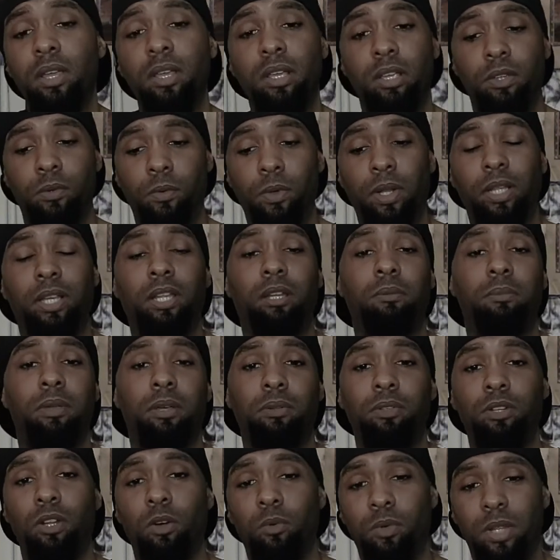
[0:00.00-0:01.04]
you're really going to be,
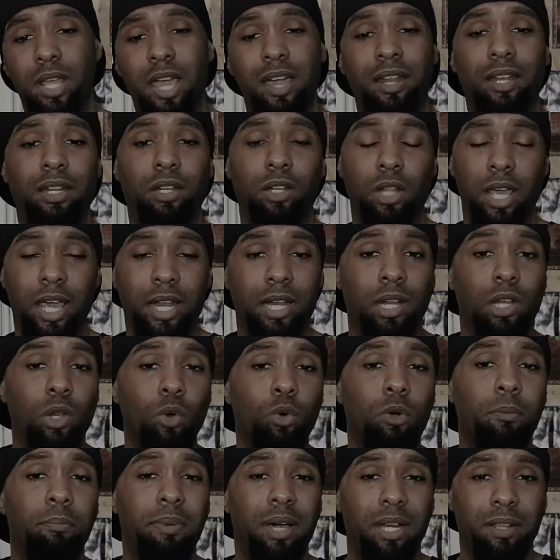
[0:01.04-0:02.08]
when you have at a
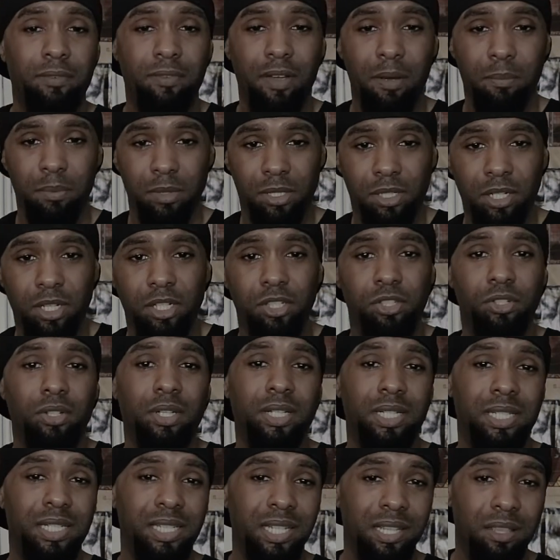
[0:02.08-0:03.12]
lower body fat percentage, you're
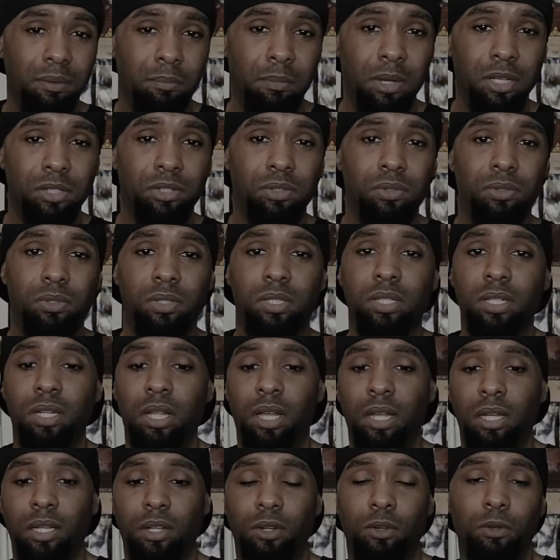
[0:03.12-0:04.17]
going to see the muscles
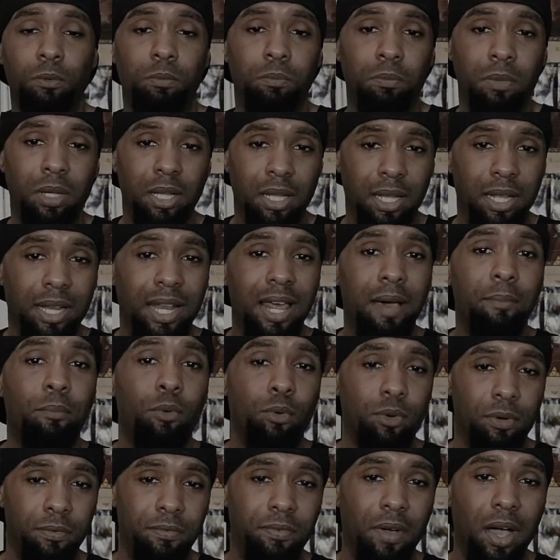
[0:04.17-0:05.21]
a lot
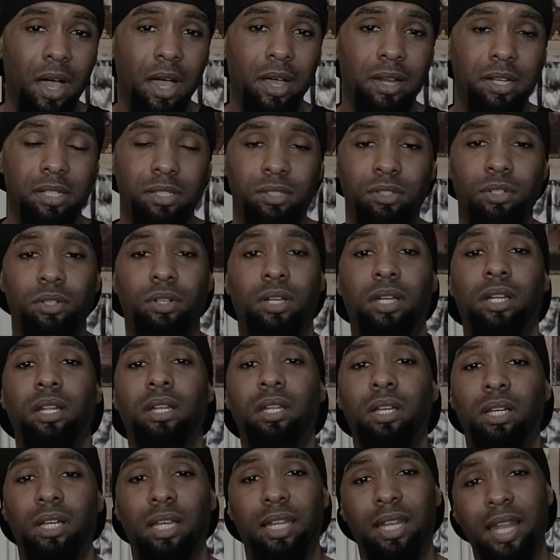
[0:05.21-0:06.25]
more defined. You're going to
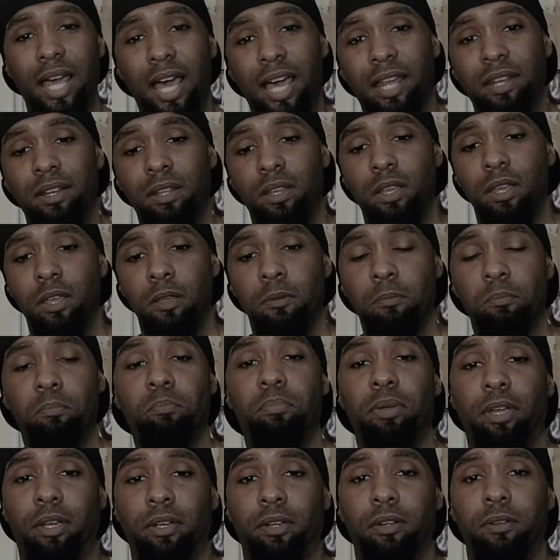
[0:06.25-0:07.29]
look a lot
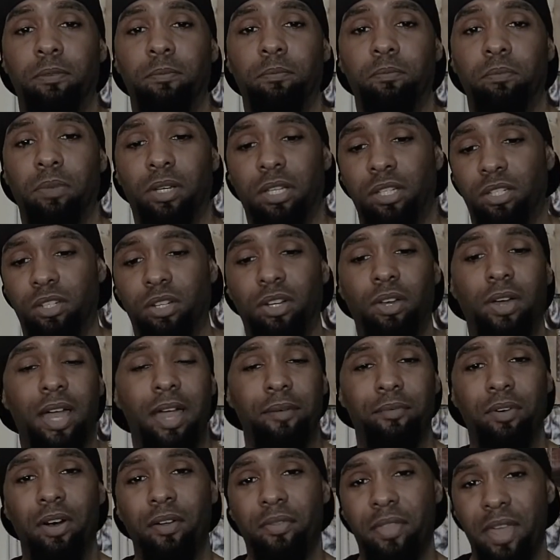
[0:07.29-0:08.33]
bigger because you don't
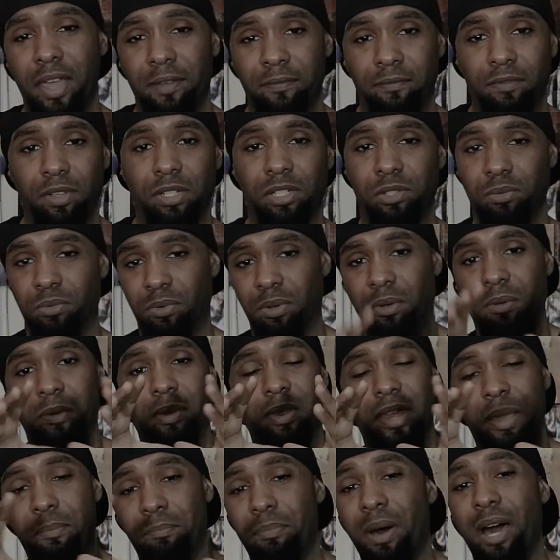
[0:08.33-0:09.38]
have all that visceral, all
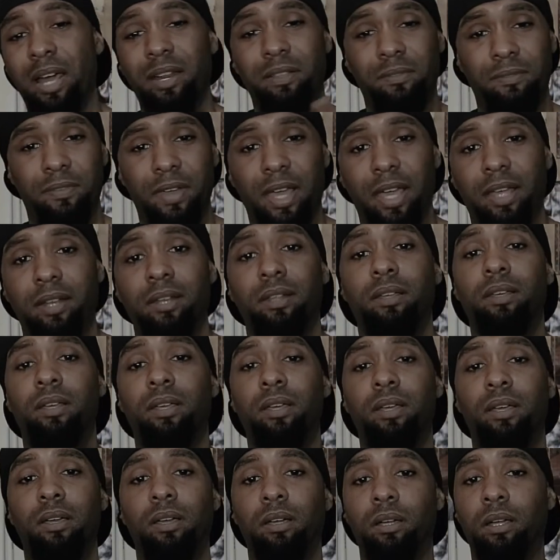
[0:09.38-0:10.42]
that body fat
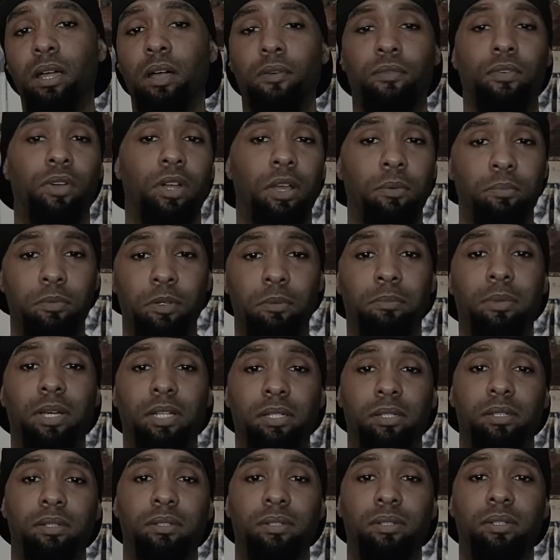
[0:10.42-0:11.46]
covering up your
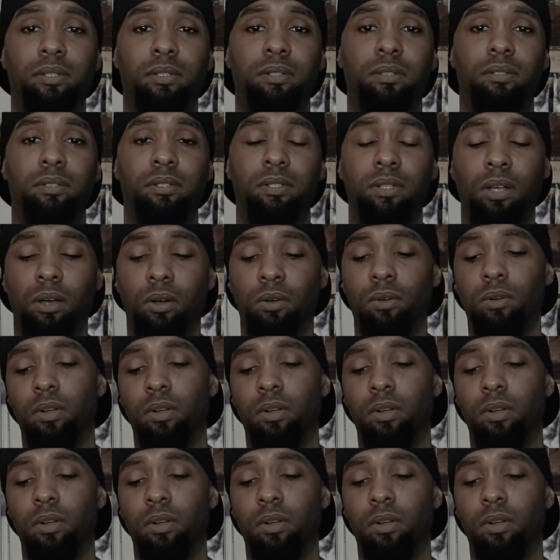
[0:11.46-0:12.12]
muscles. So,